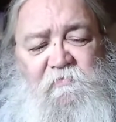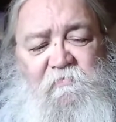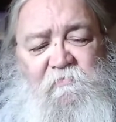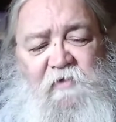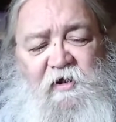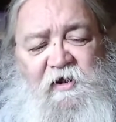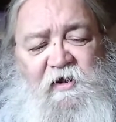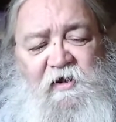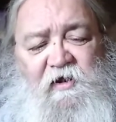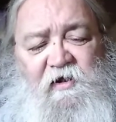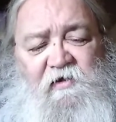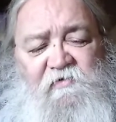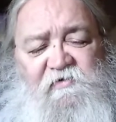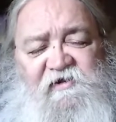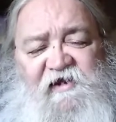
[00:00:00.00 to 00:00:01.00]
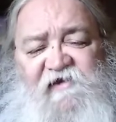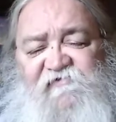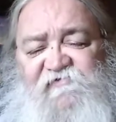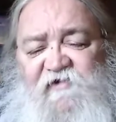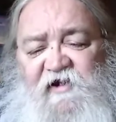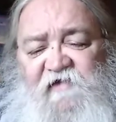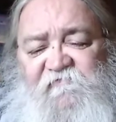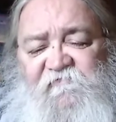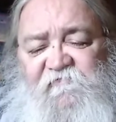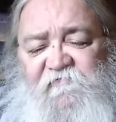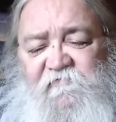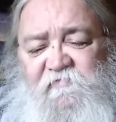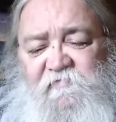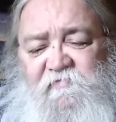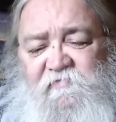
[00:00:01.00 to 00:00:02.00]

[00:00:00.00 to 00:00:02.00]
my uh, case knife